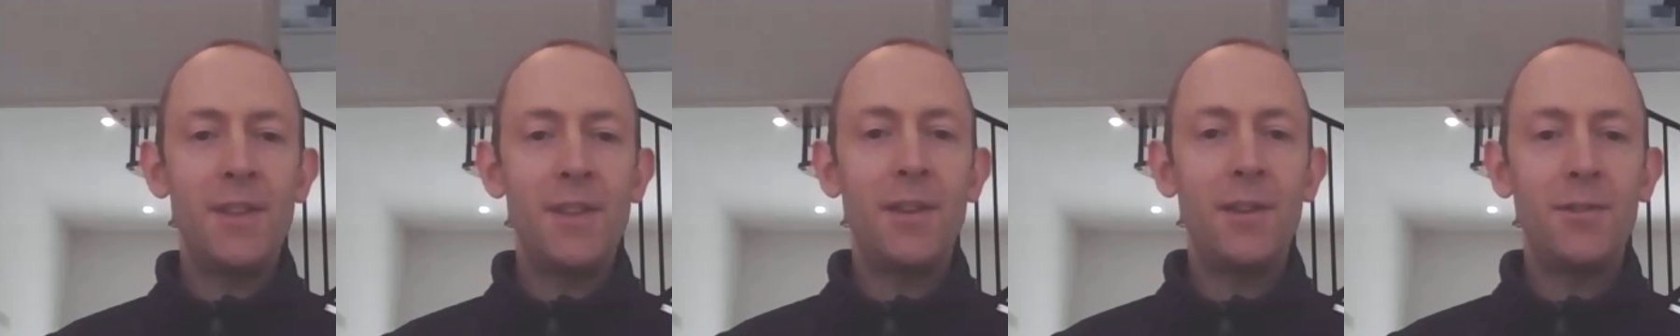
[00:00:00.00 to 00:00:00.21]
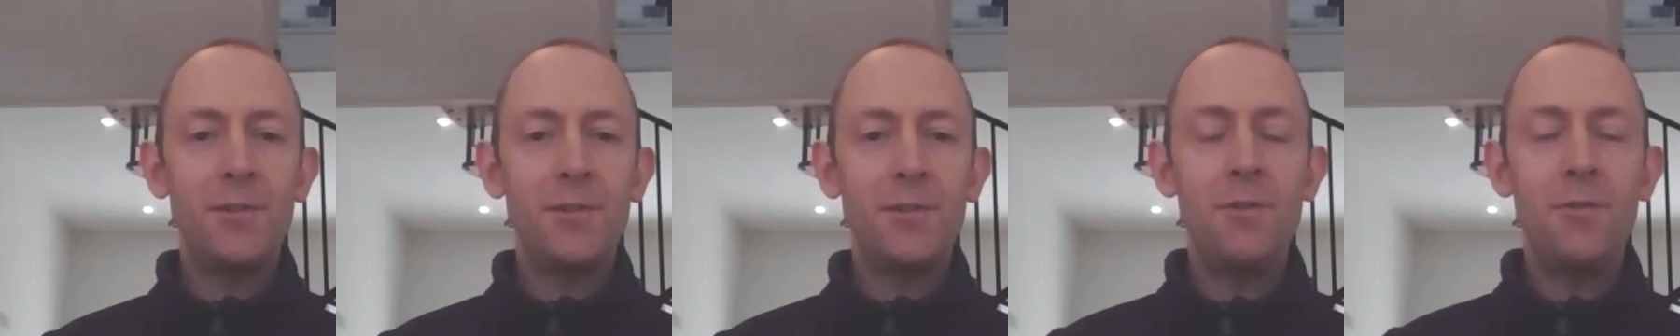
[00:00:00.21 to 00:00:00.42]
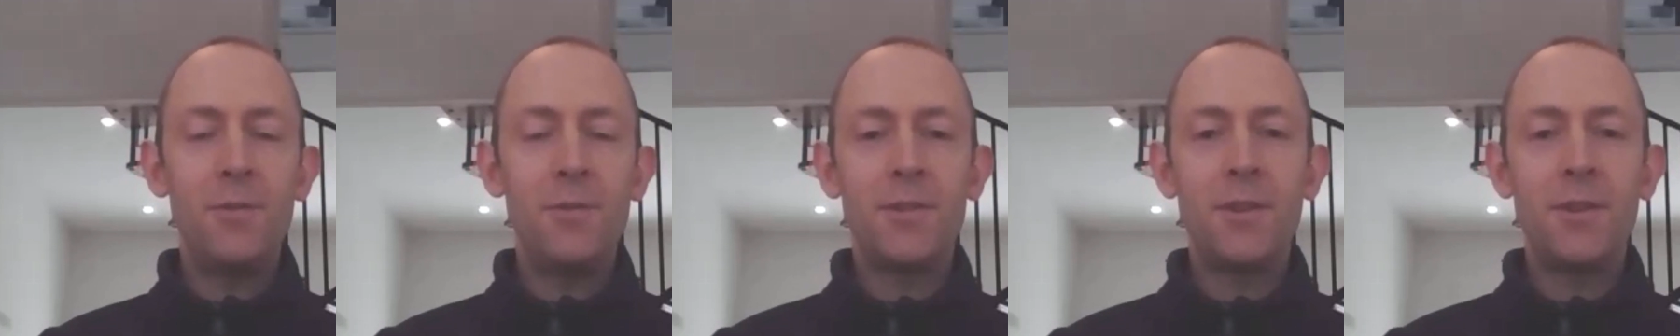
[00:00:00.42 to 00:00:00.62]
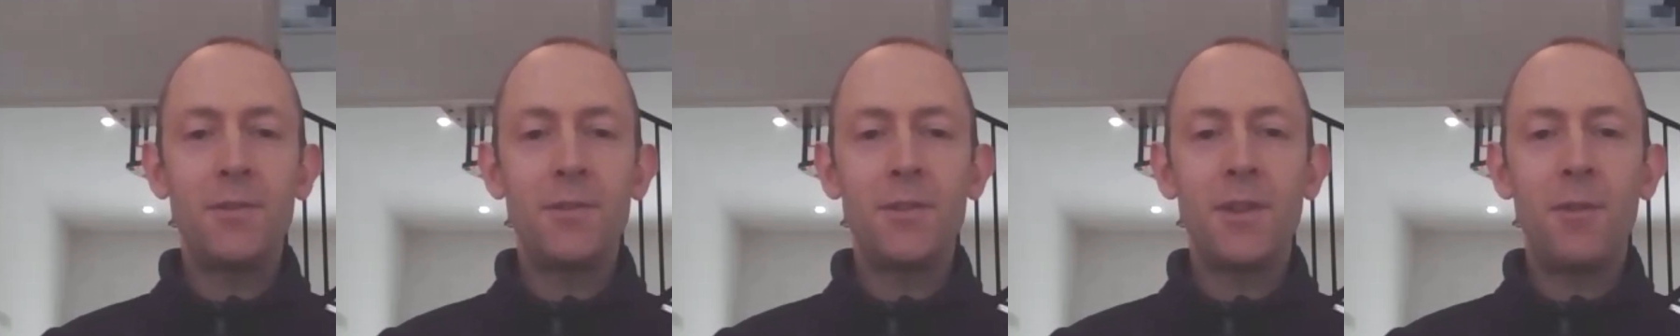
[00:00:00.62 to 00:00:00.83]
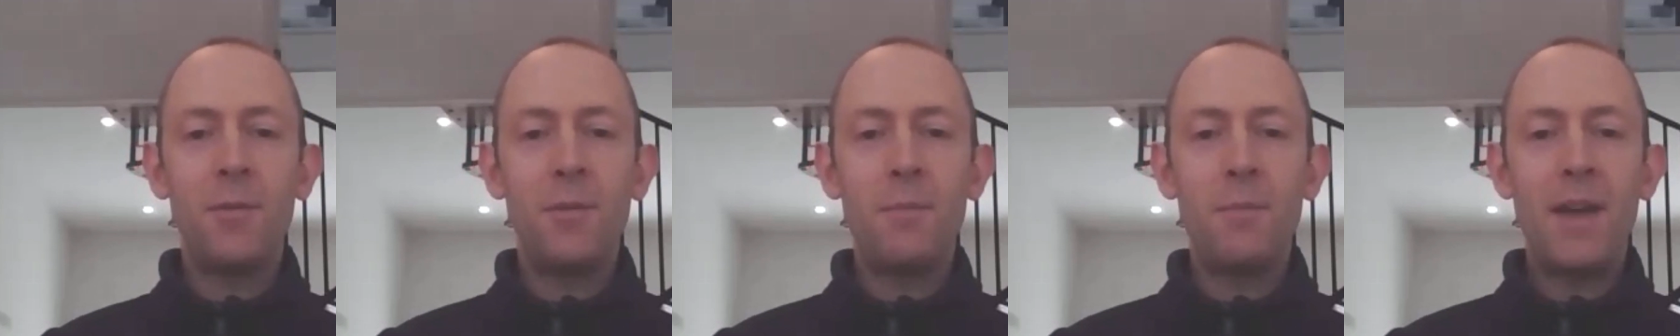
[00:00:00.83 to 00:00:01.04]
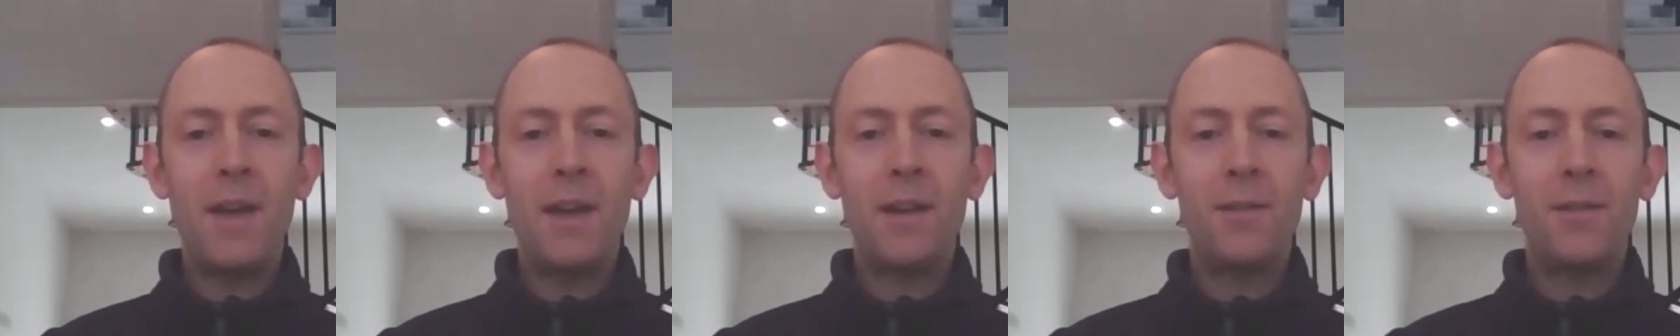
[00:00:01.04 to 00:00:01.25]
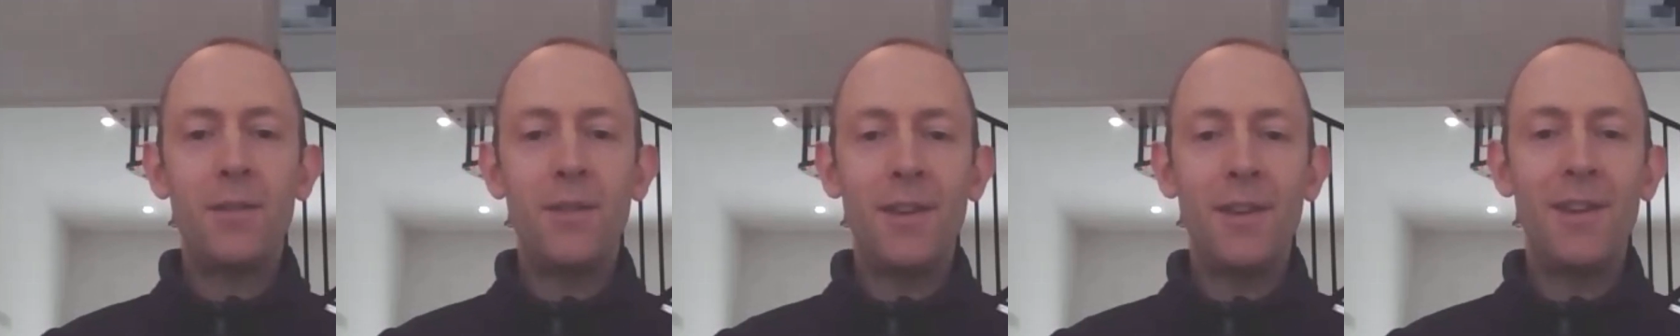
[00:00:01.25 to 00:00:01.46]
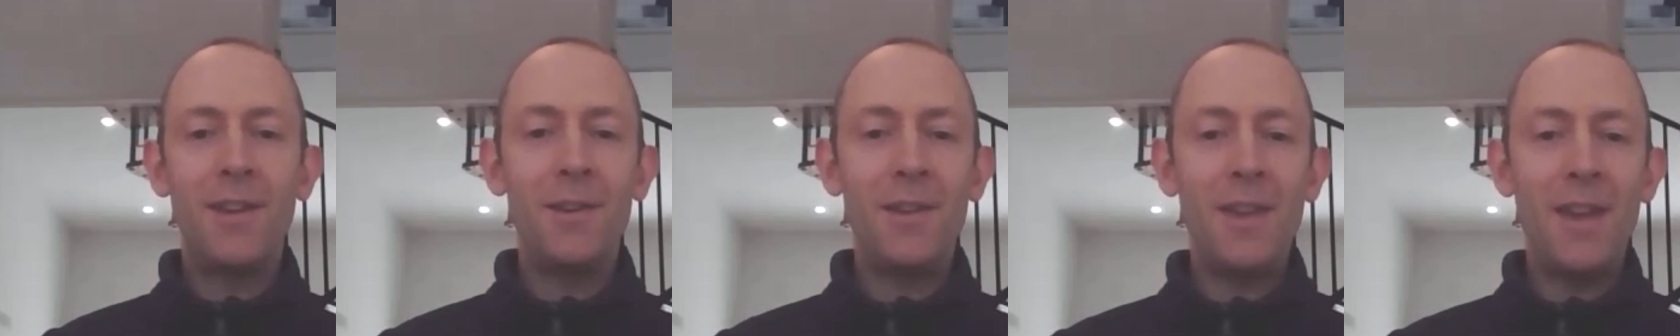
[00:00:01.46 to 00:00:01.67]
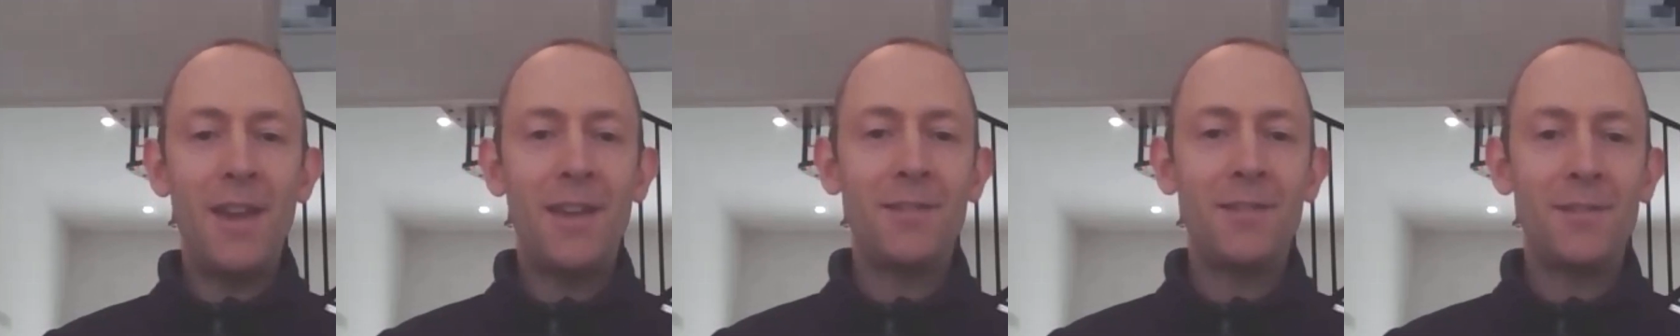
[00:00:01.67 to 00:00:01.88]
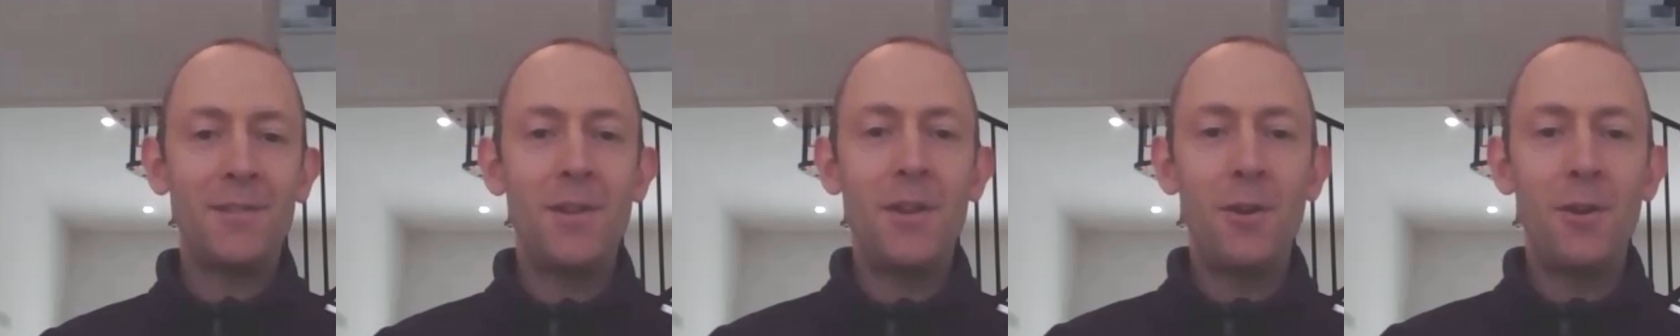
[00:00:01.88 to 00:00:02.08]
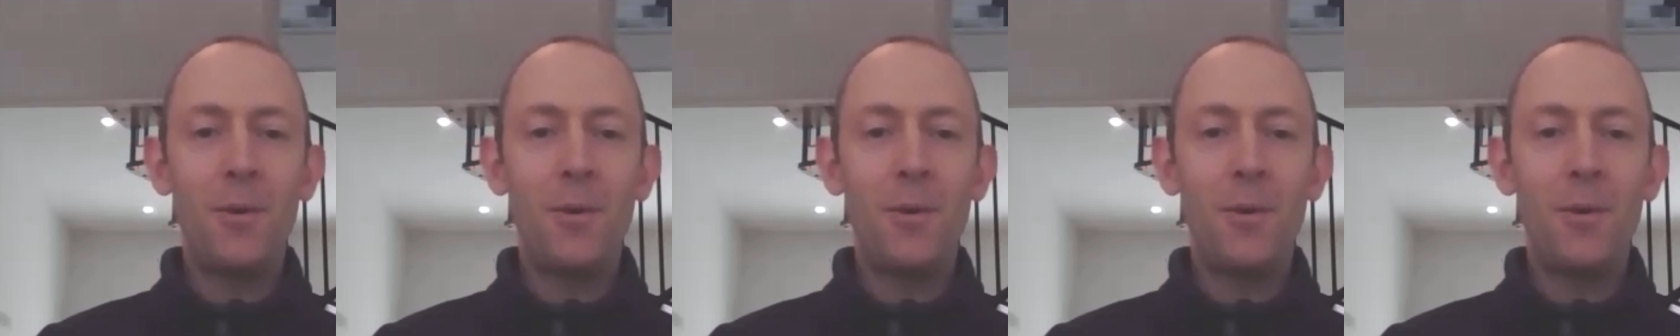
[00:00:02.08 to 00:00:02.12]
those new results coming back and thinking, yes,